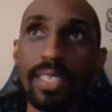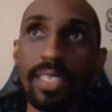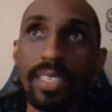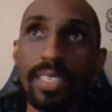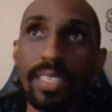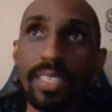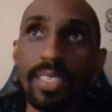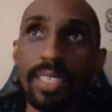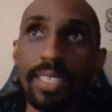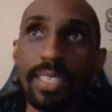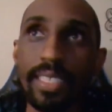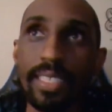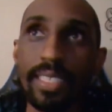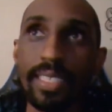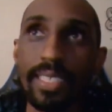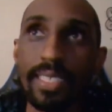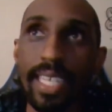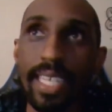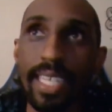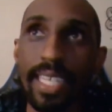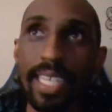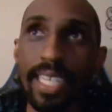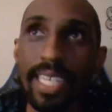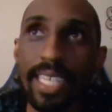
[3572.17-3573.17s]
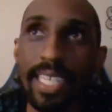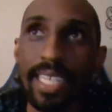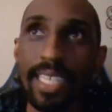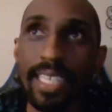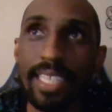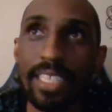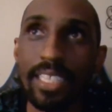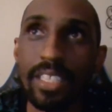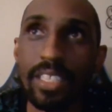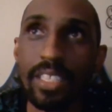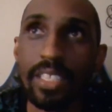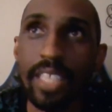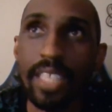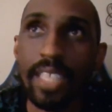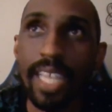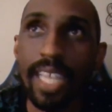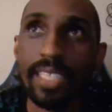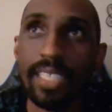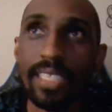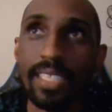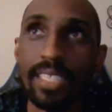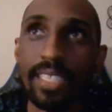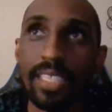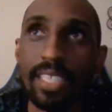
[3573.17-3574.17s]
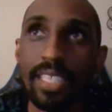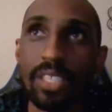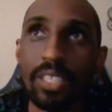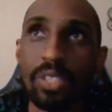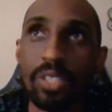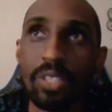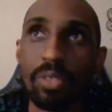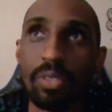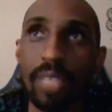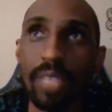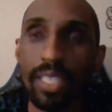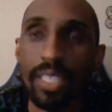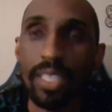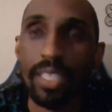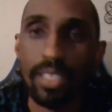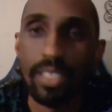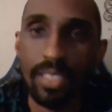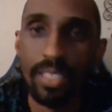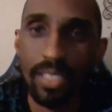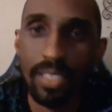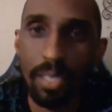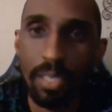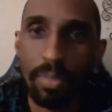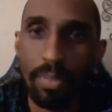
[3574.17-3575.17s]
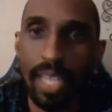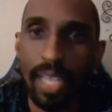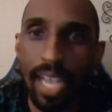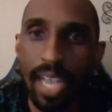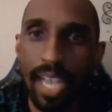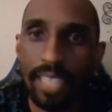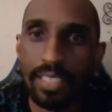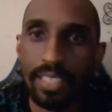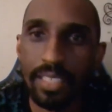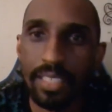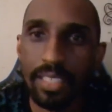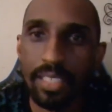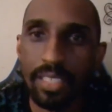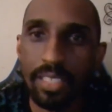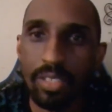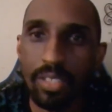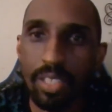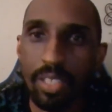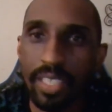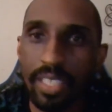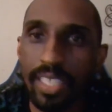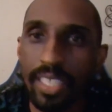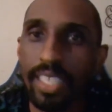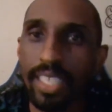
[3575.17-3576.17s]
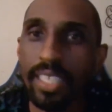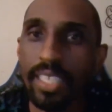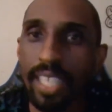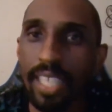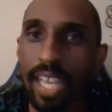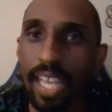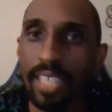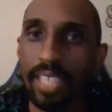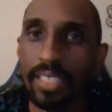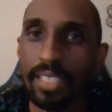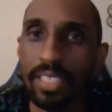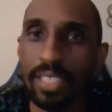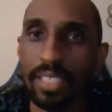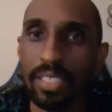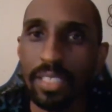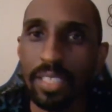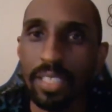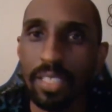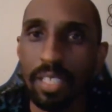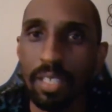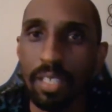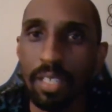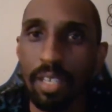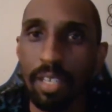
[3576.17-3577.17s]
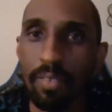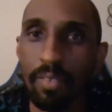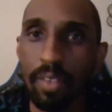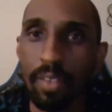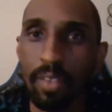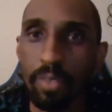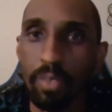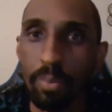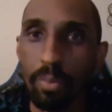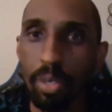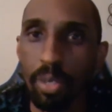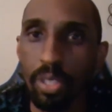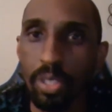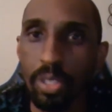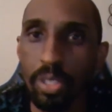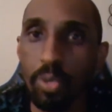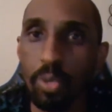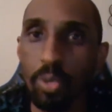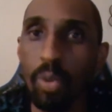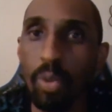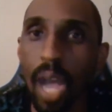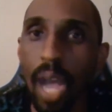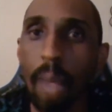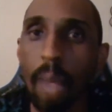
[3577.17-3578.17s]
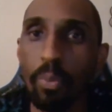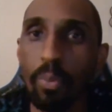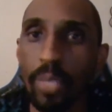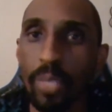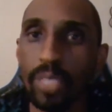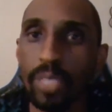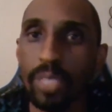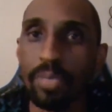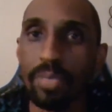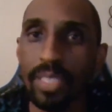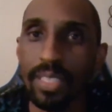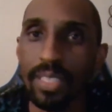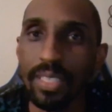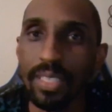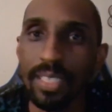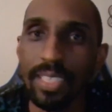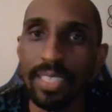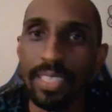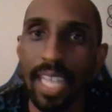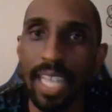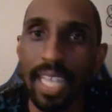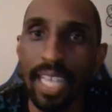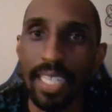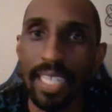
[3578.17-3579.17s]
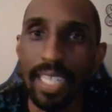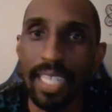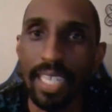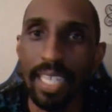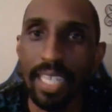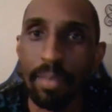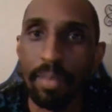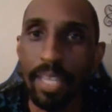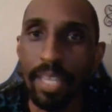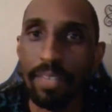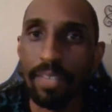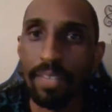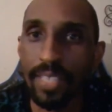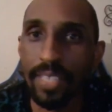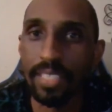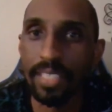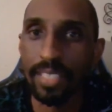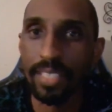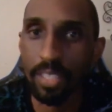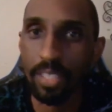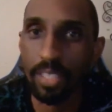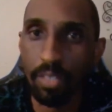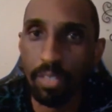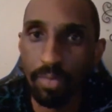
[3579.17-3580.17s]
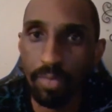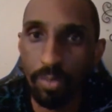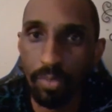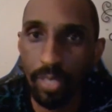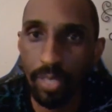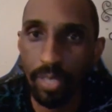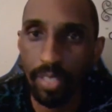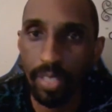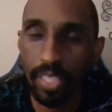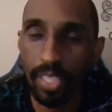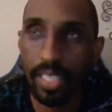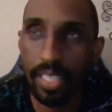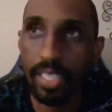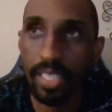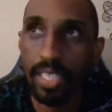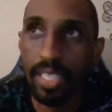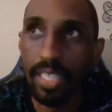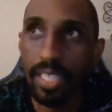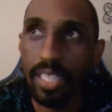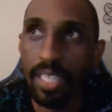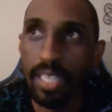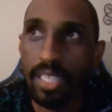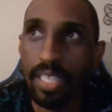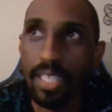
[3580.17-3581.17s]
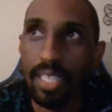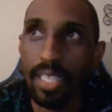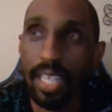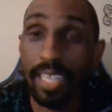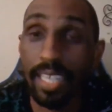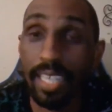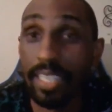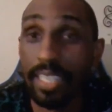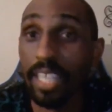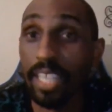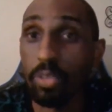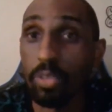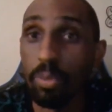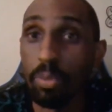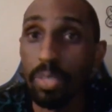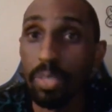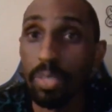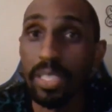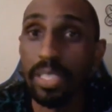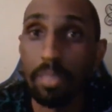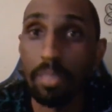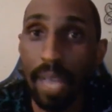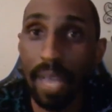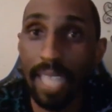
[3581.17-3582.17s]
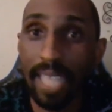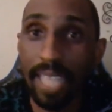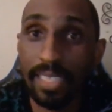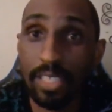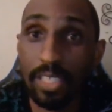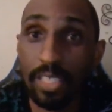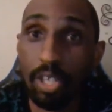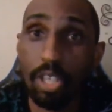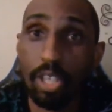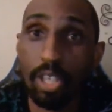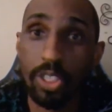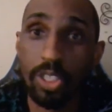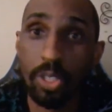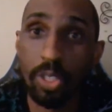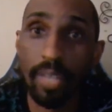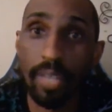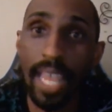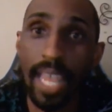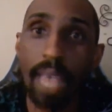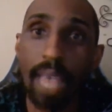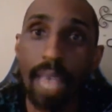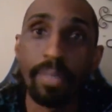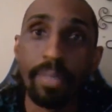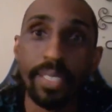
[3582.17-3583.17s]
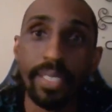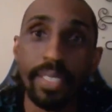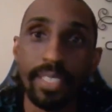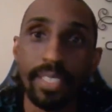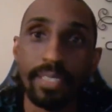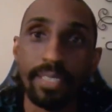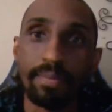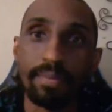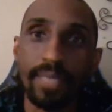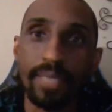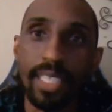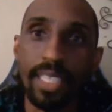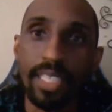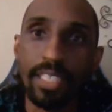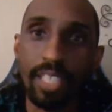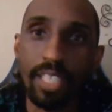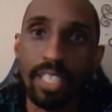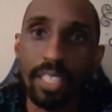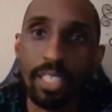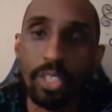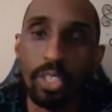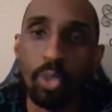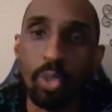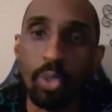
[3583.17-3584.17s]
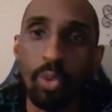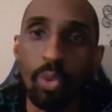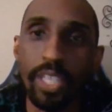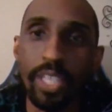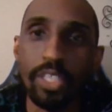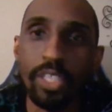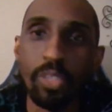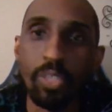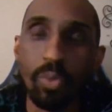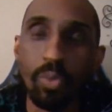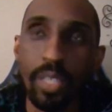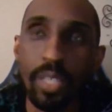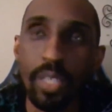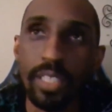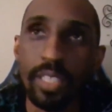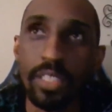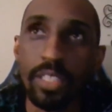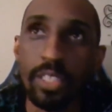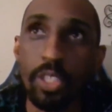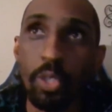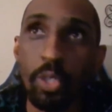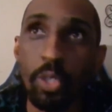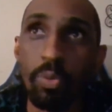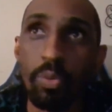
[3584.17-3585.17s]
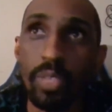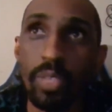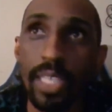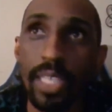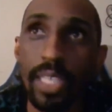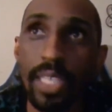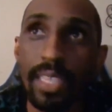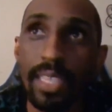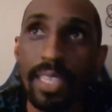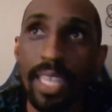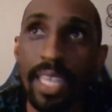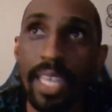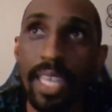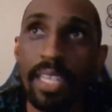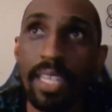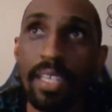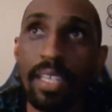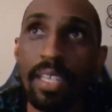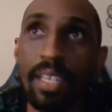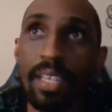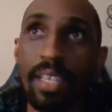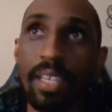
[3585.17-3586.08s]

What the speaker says: sense that it can inject into like the subconscious or the unconscious of the person who operates within society and manifests itself in rarely like through implicit biases or certain habits. And so I think the question was, do you think that